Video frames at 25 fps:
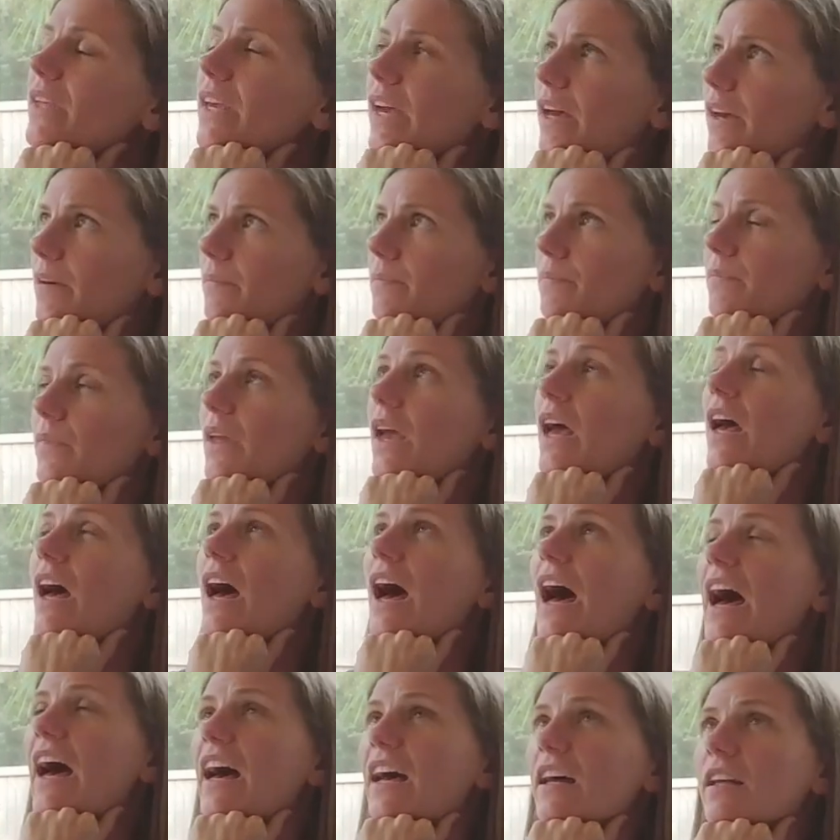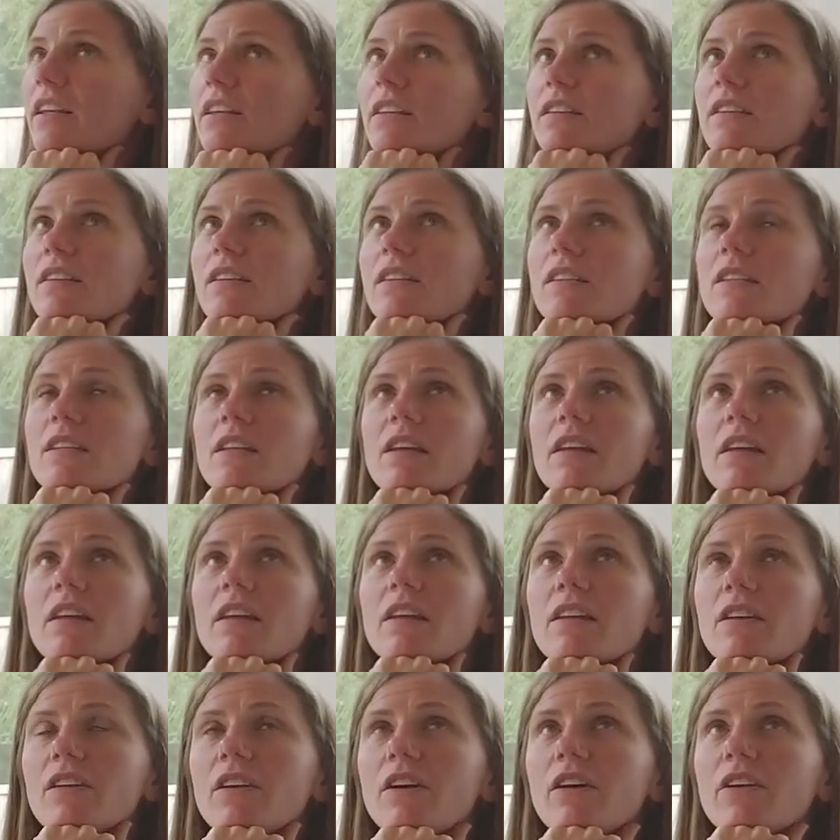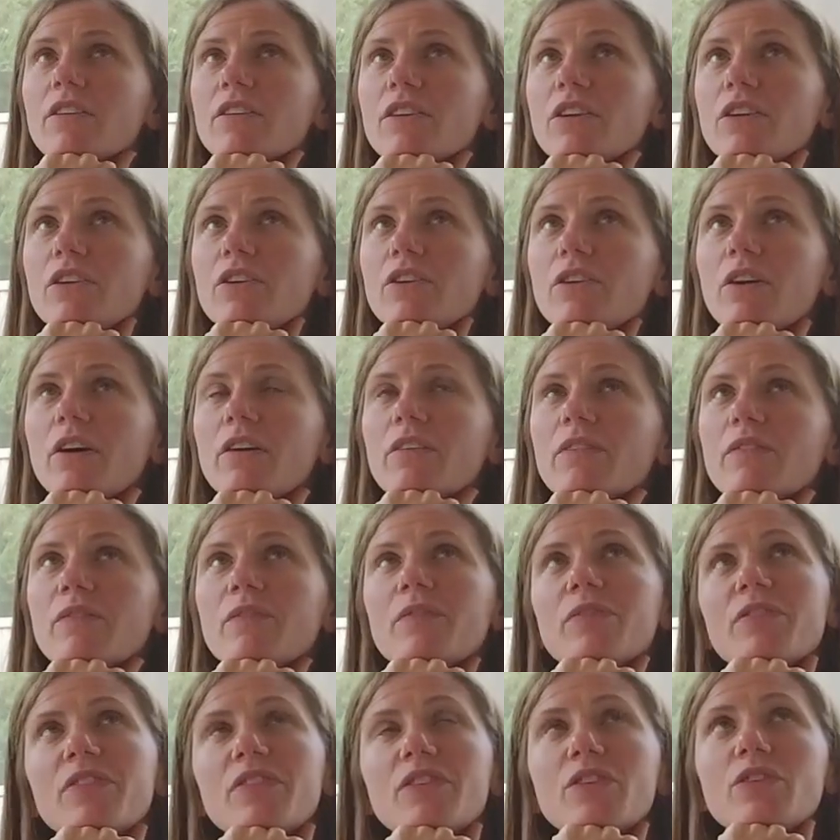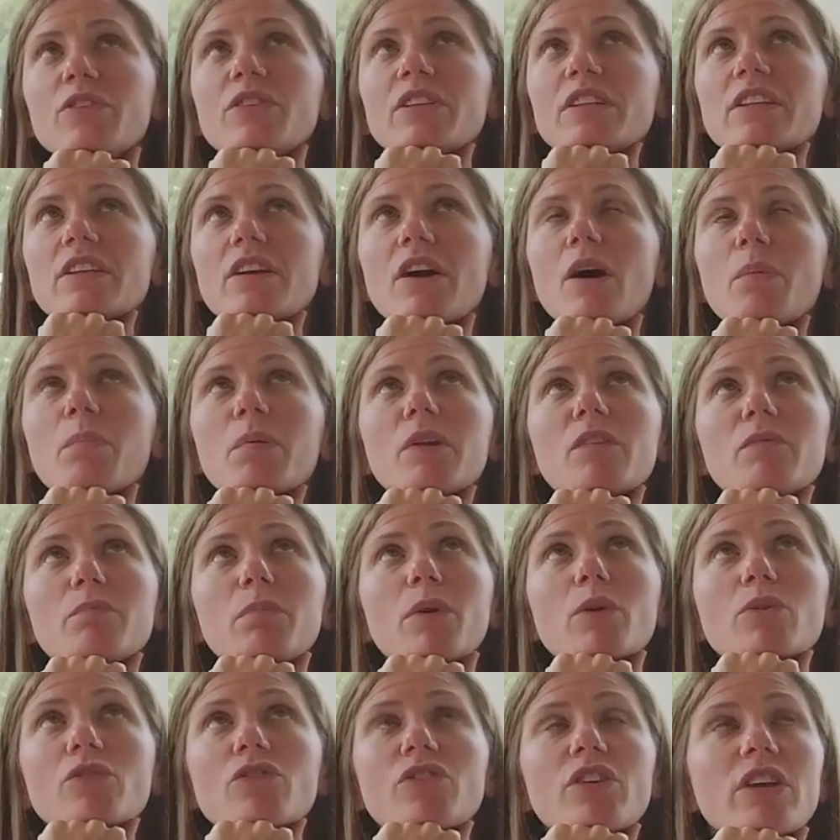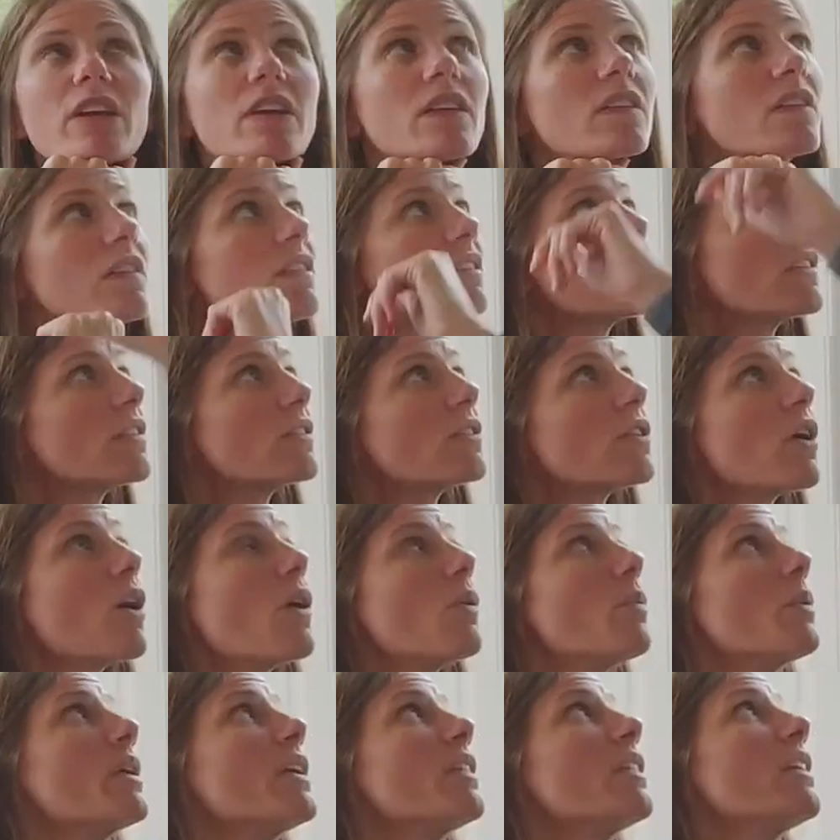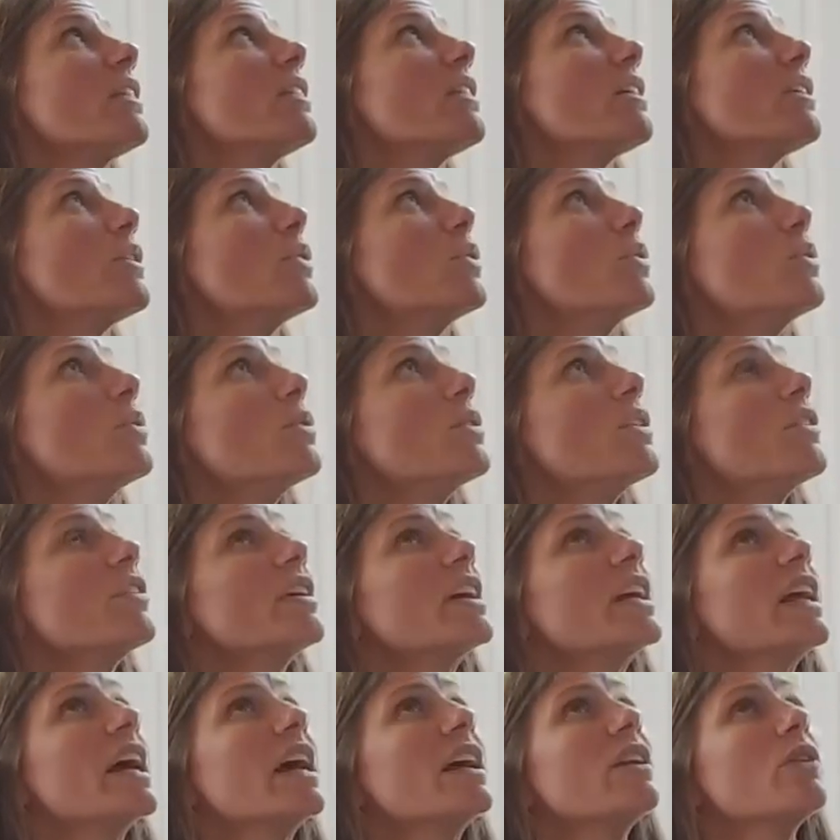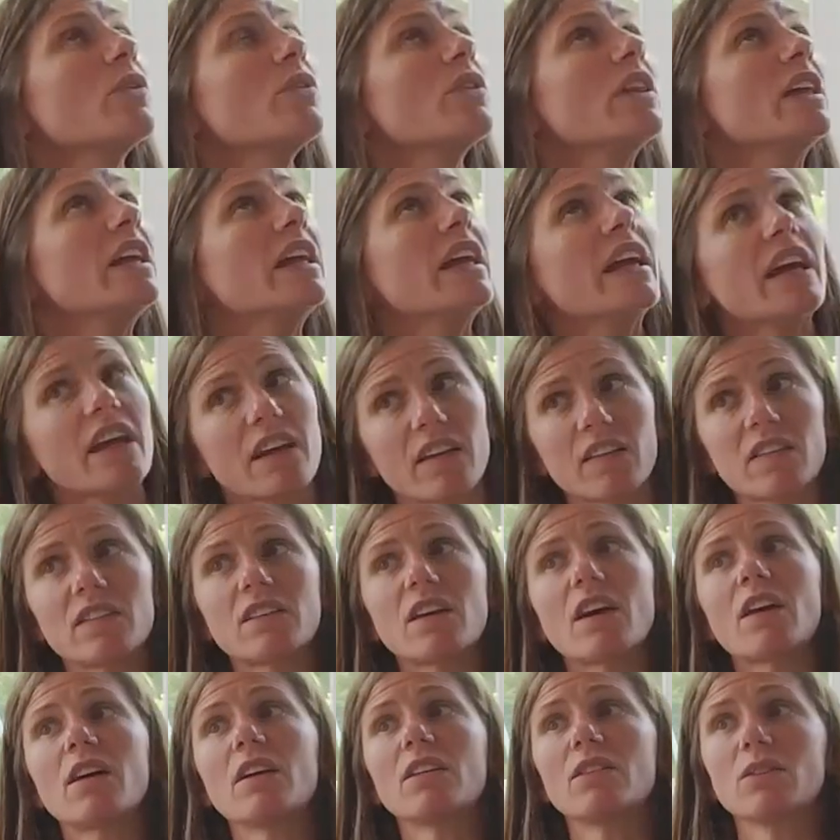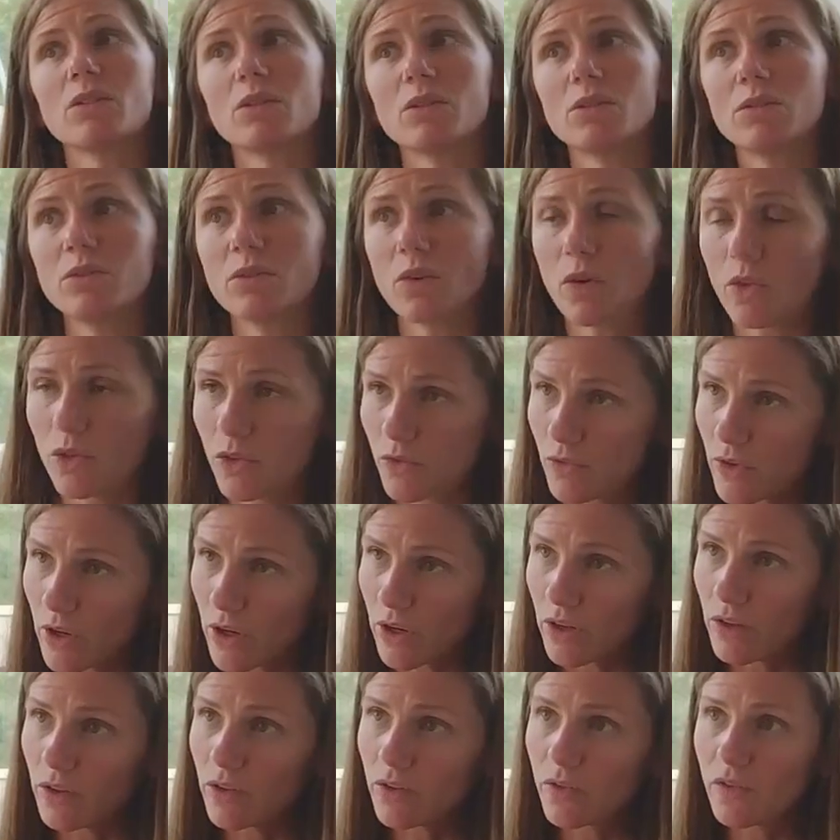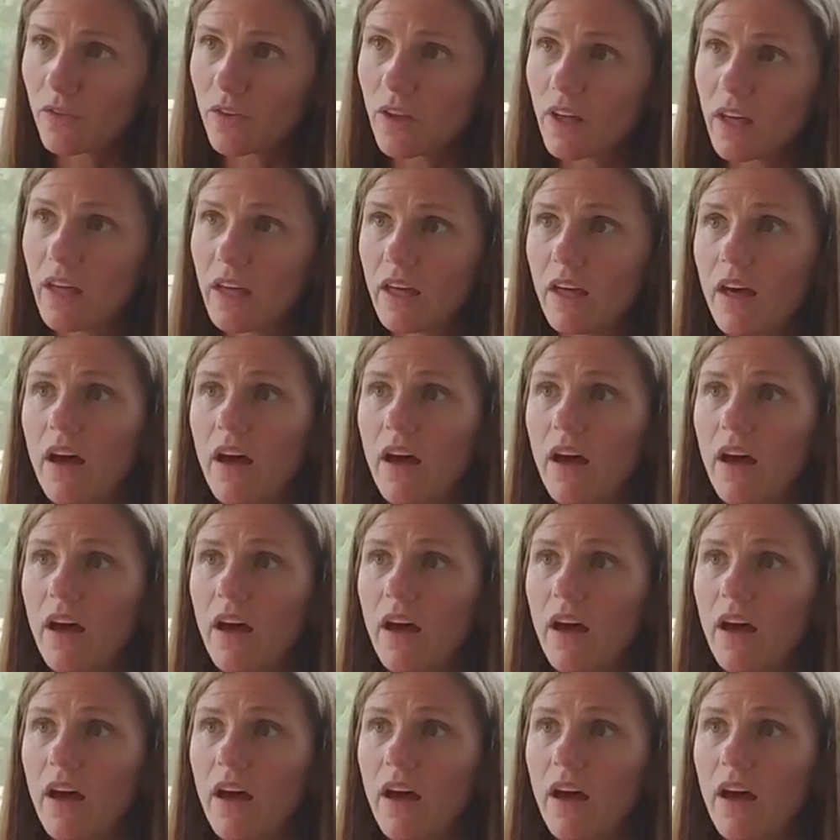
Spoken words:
Yeah. And you did a couple of bodges to start with in the corner again on the external, on the roof,